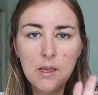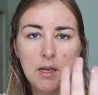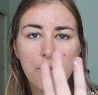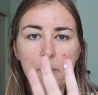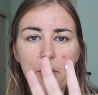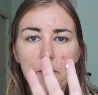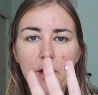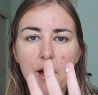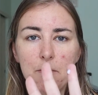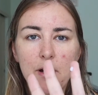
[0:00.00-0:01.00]
So I pop
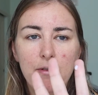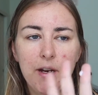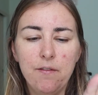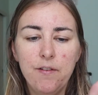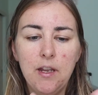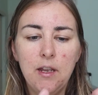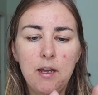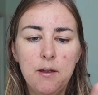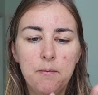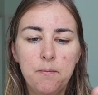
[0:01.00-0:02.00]
that on my ring
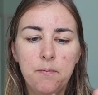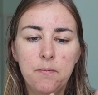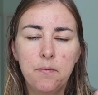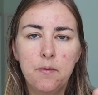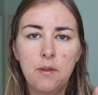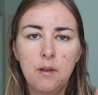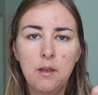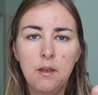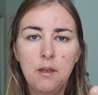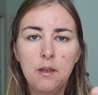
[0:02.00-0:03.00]
finger,
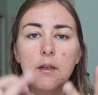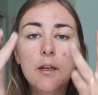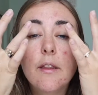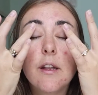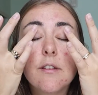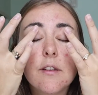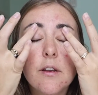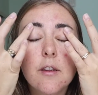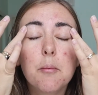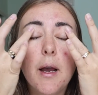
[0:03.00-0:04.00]
and that just
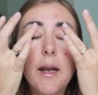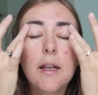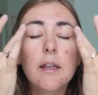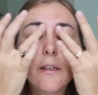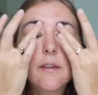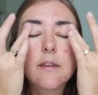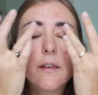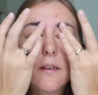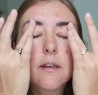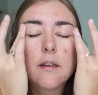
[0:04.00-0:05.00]
goes on my eyelids
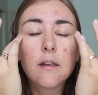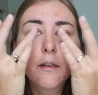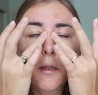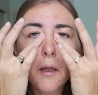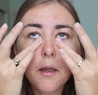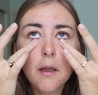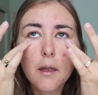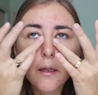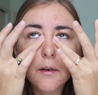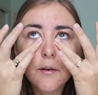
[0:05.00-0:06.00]

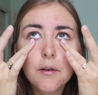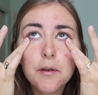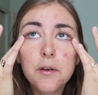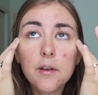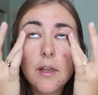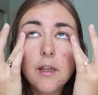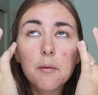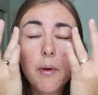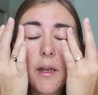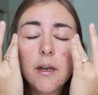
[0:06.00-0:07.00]
and
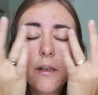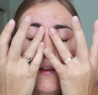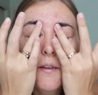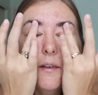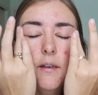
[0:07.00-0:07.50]
underneath my eyes.